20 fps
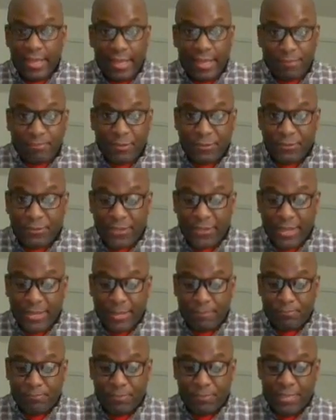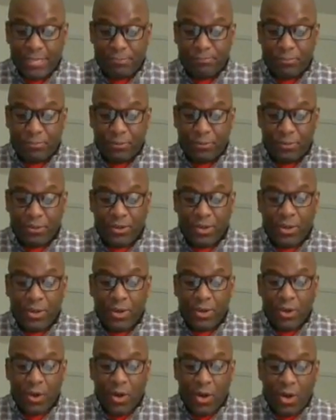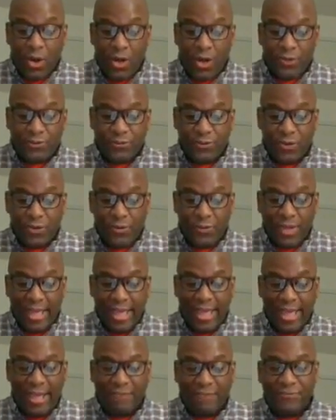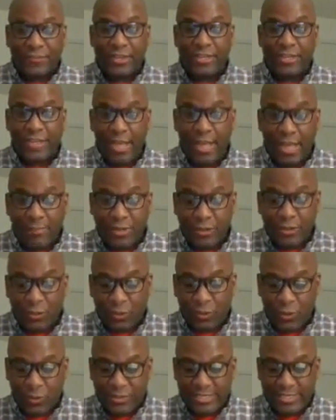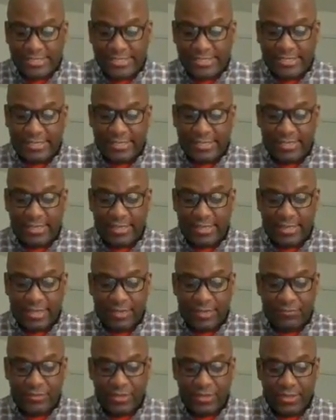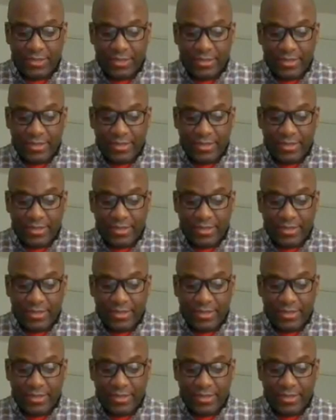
empathetic people also have the common courtesy of